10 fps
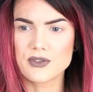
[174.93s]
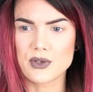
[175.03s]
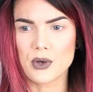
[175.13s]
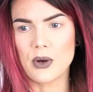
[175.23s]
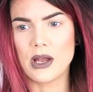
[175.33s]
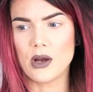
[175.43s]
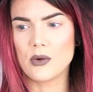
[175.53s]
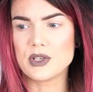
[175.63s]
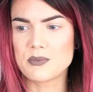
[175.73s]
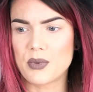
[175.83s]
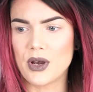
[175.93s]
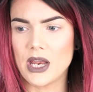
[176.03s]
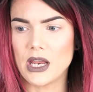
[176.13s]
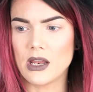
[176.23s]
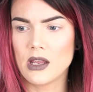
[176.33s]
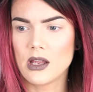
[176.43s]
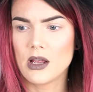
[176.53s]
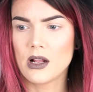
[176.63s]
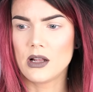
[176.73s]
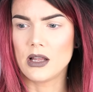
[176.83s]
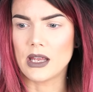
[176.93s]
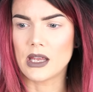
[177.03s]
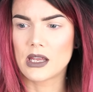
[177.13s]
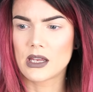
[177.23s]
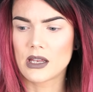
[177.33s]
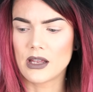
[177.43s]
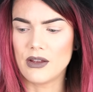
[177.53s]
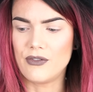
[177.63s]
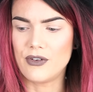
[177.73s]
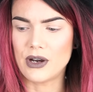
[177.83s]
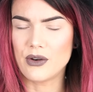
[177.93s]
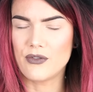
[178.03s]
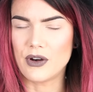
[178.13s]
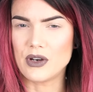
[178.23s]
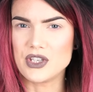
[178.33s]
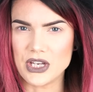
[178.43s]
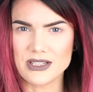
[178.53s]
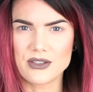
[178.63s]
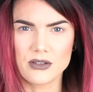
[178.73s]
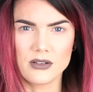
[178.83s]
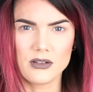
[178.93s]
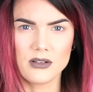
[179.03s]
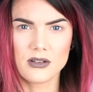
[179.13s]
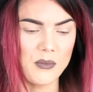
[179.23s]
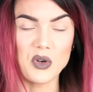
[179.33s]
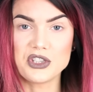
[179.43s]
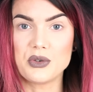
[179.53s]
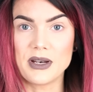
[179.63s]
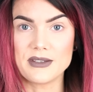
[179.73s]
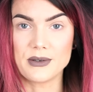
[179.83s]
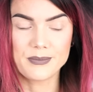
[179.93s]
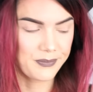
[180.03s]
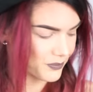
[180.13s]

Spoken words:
So I always bring like a very, very gentle moisturizer